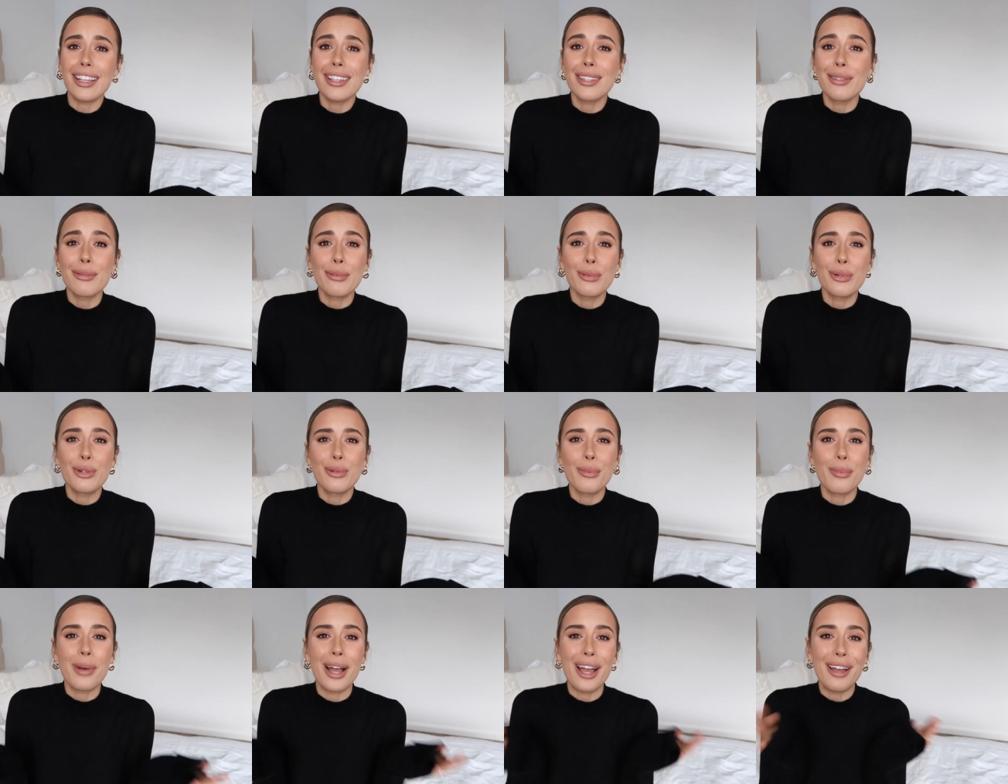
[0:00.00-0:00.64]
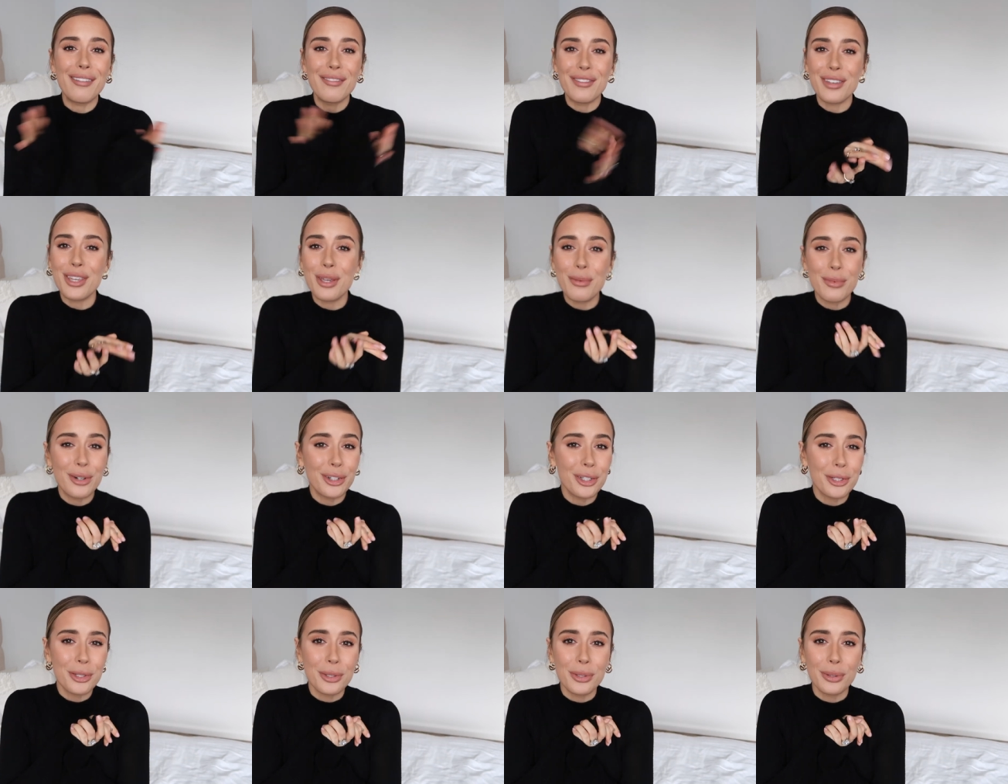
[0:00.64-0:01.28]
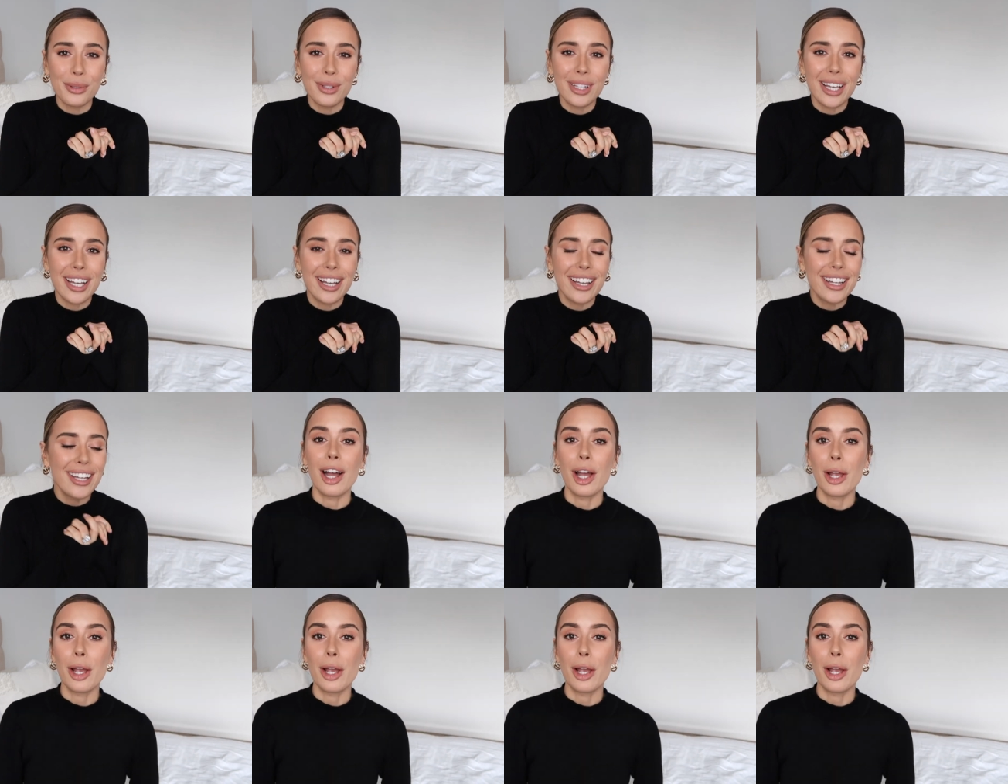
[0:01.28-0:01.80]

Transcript: least worn, whatever you want to call it.